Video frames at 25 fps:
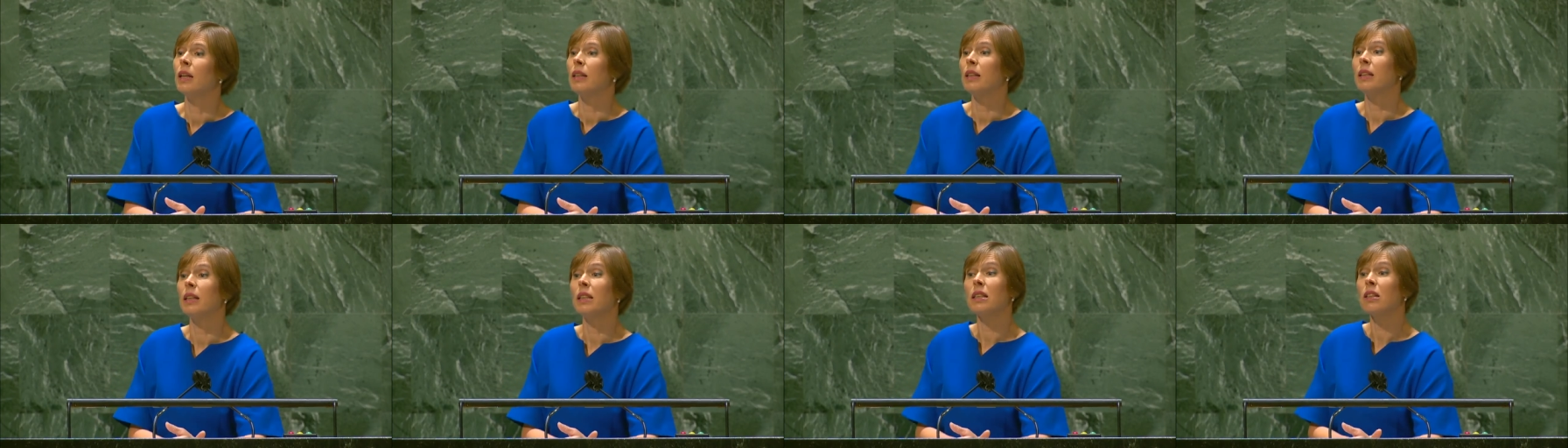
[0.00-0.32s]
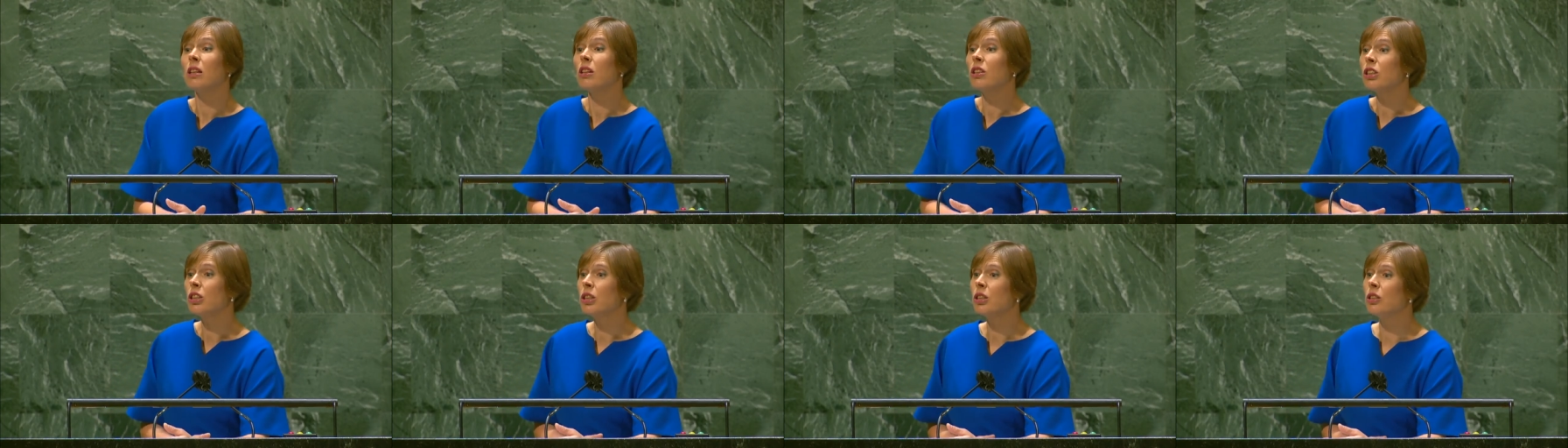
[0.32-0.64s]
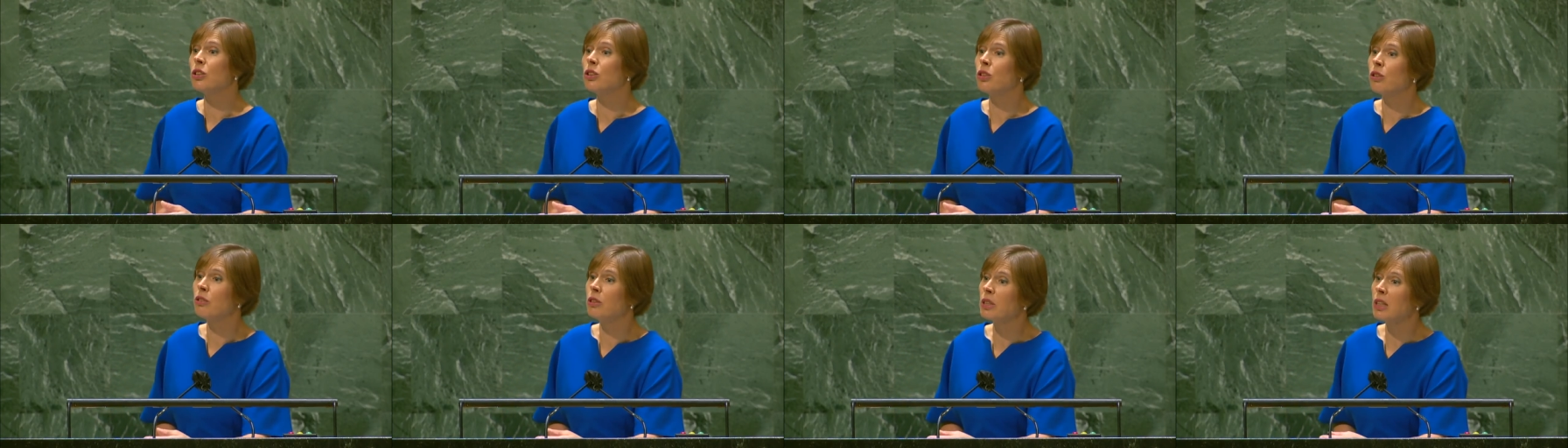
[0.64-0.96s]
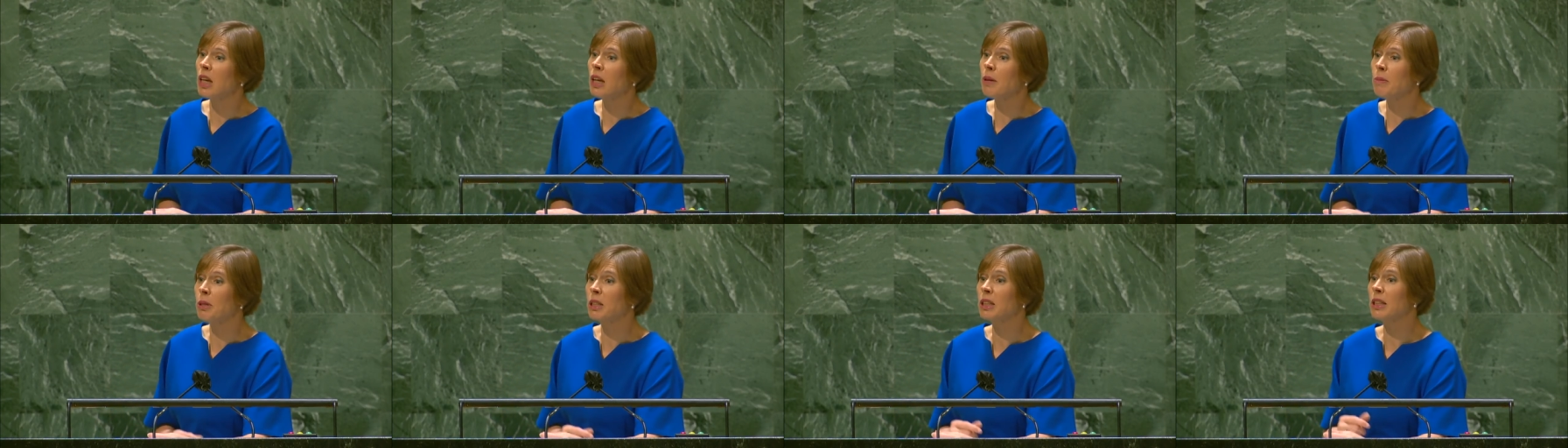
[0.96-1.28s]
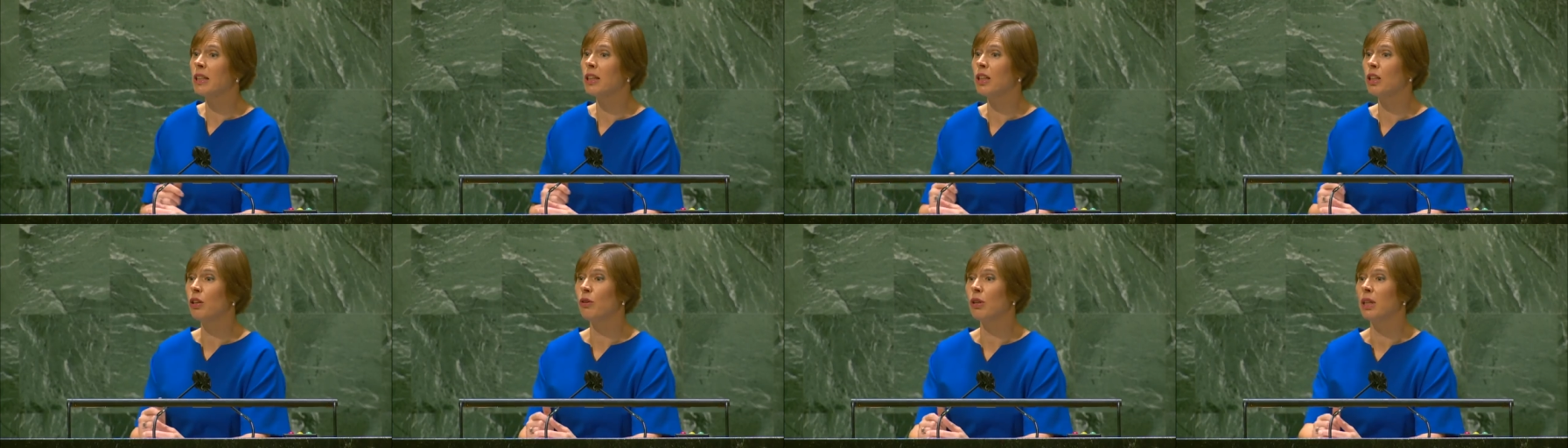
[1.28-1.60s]
Discussions on
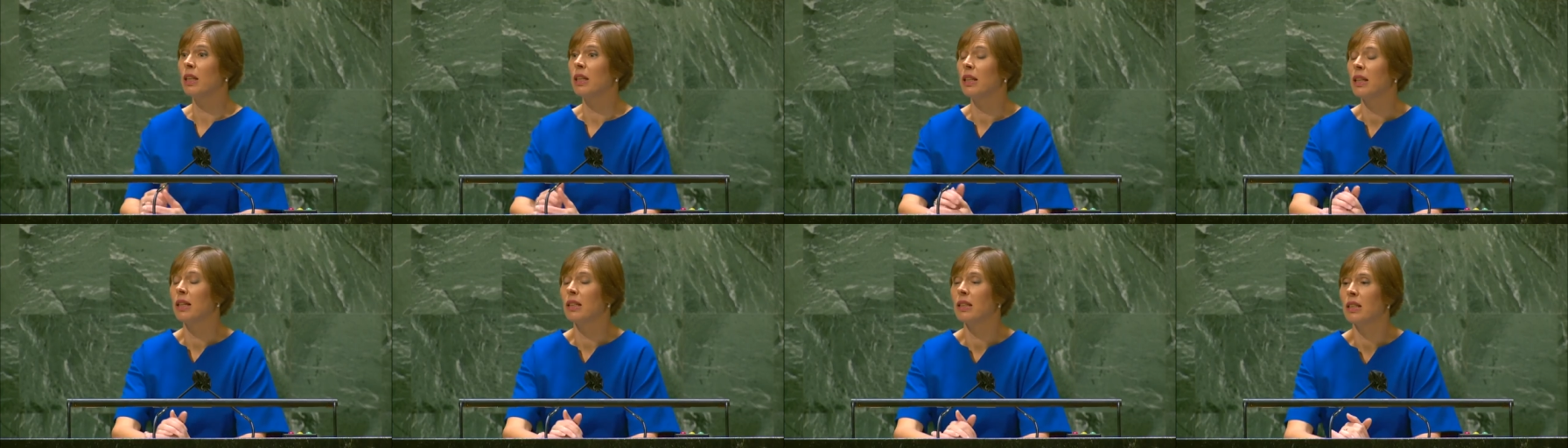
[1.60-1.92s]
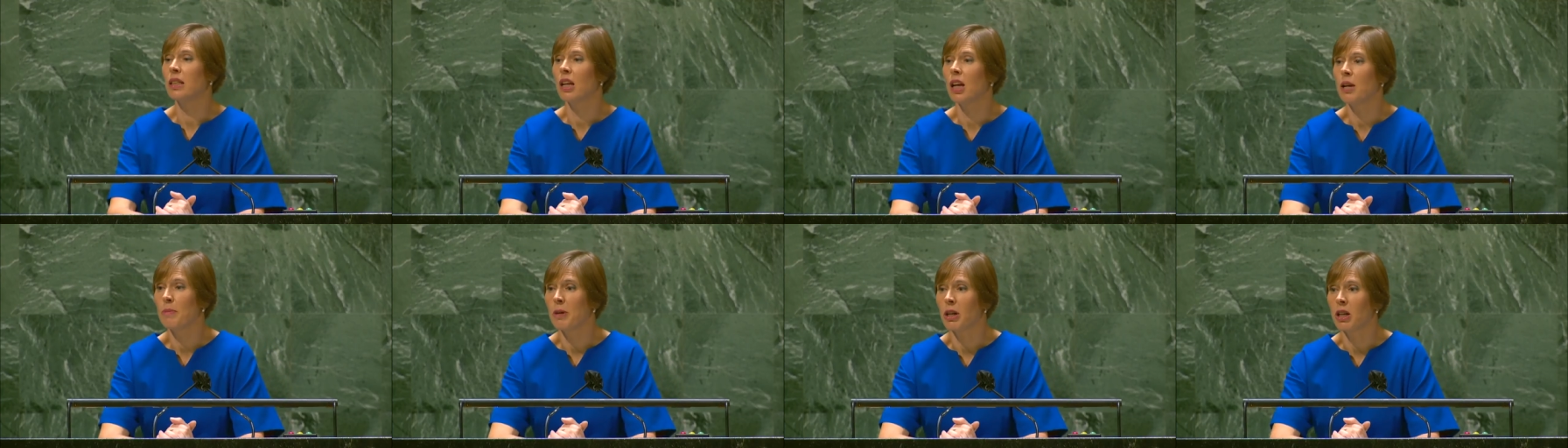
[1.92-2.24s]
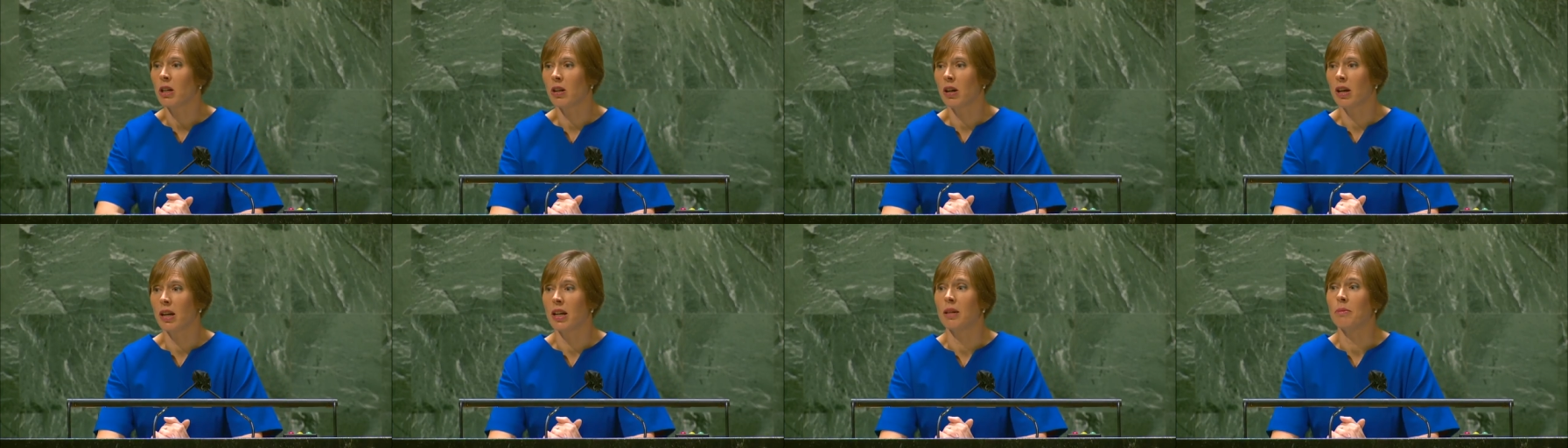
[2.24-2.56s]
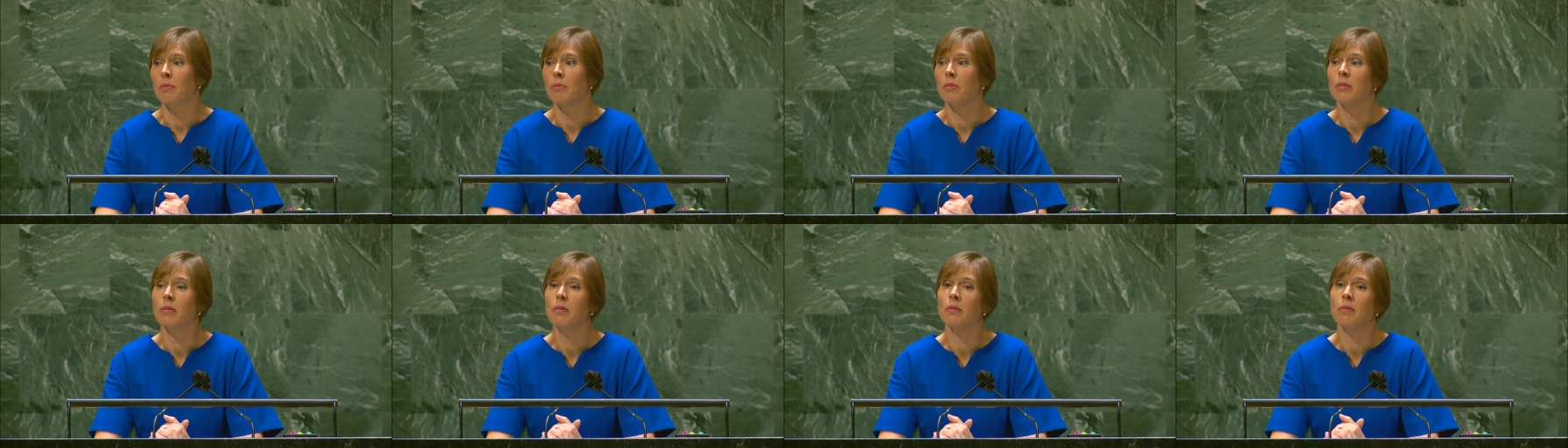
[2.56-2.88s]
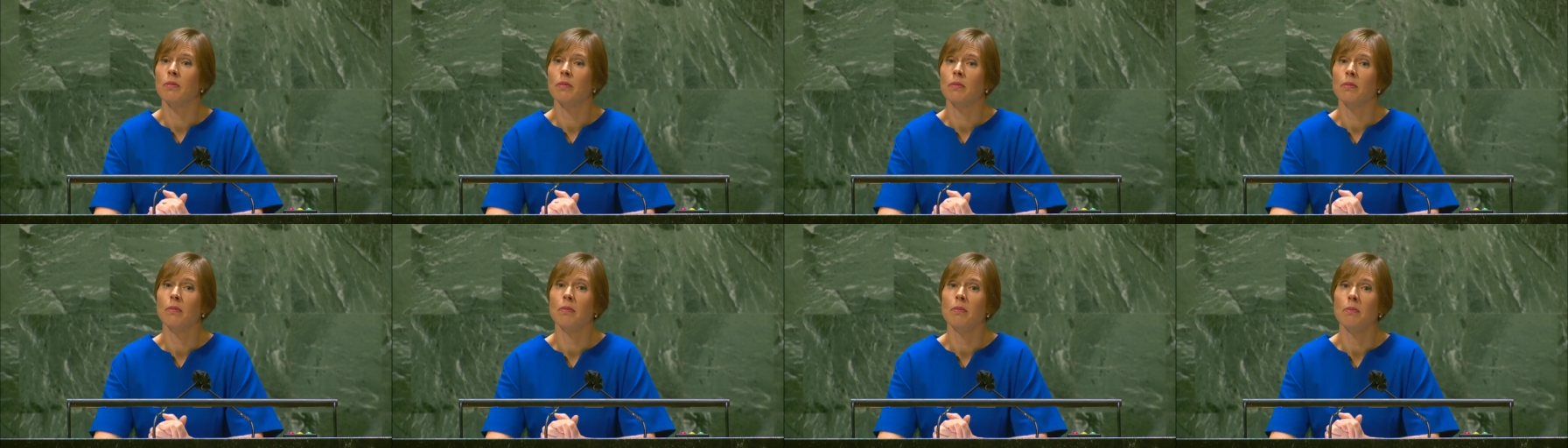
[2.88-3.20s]
cybersecurity and cybercrime
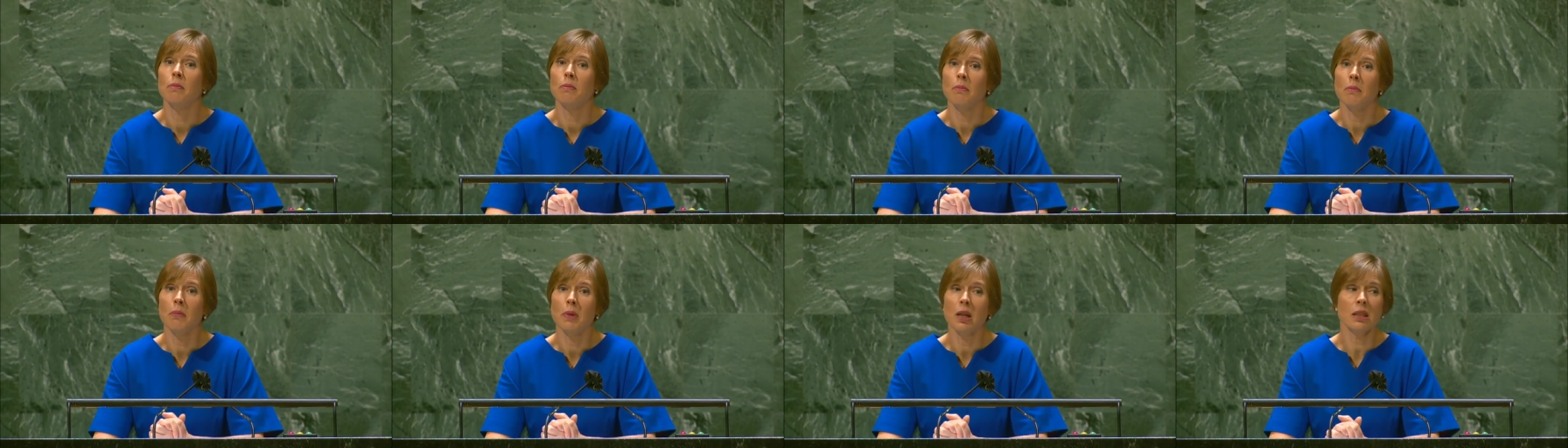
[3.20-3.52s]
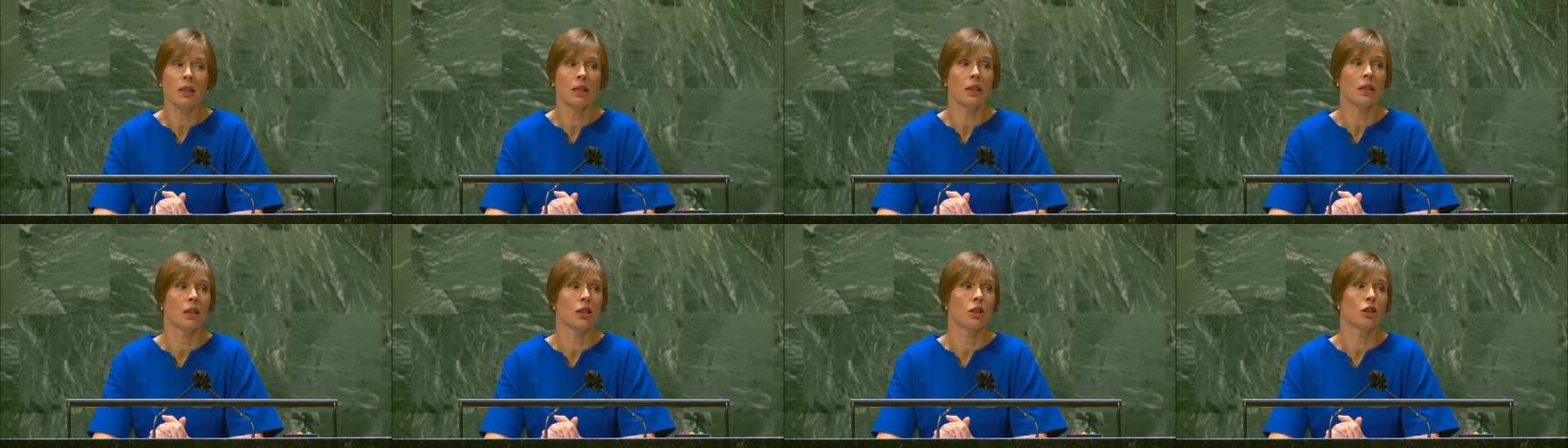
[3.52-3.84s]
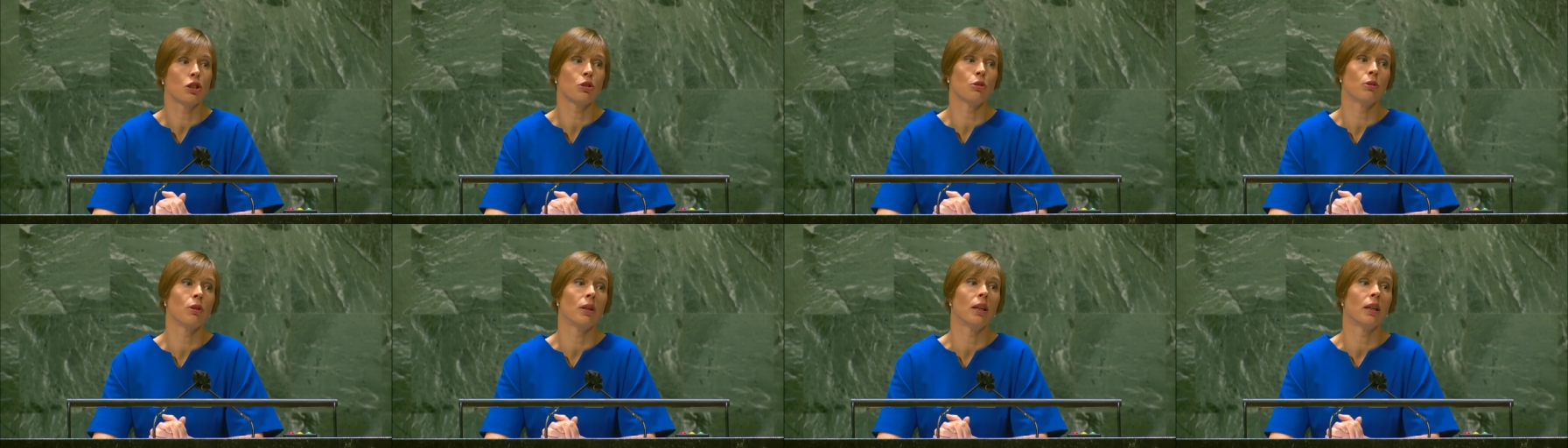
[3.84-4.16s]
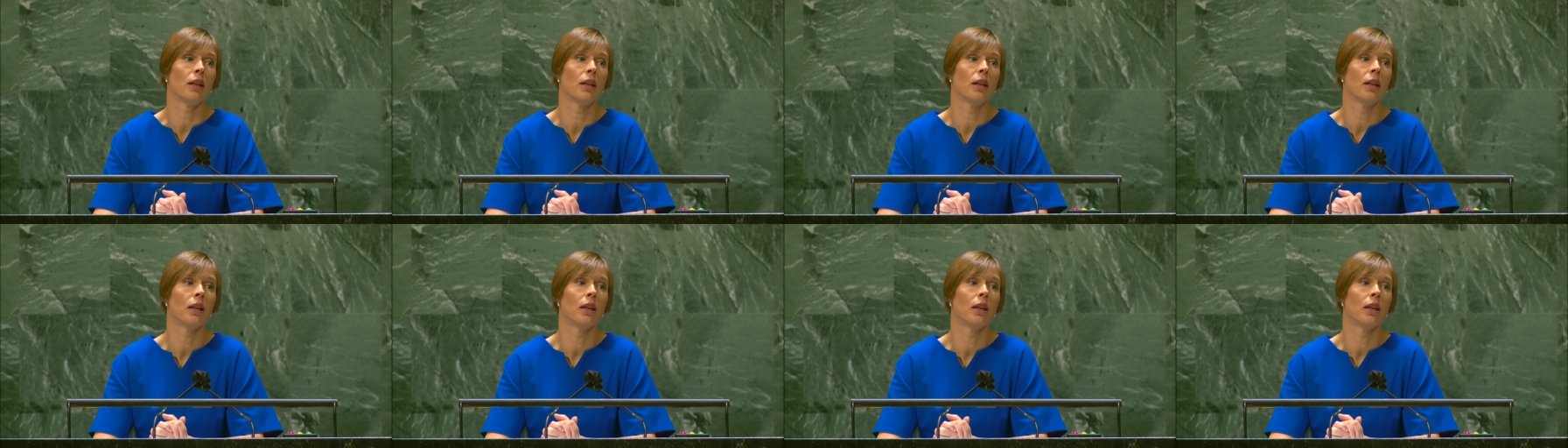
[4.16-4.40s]
must ensure